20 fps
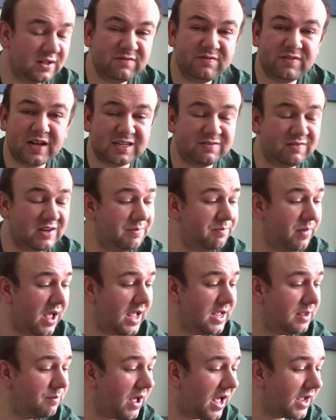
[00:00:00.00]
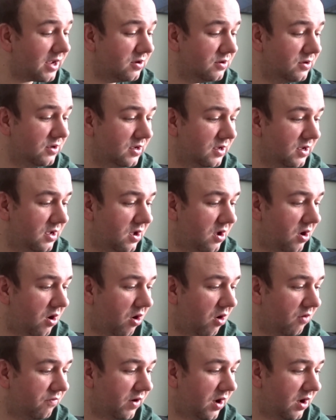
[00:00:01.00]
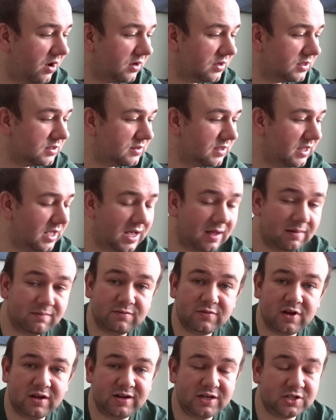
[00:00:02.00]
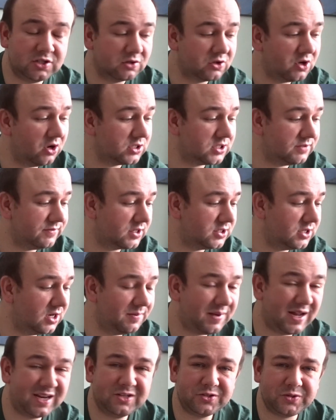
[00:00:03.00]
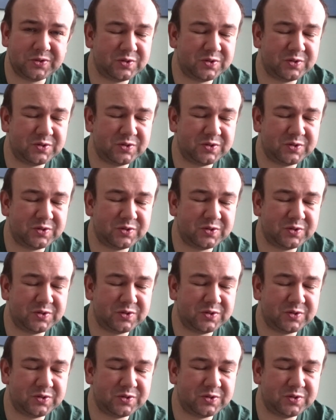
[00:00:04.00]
effectively payback off our initial cost of our solar panels,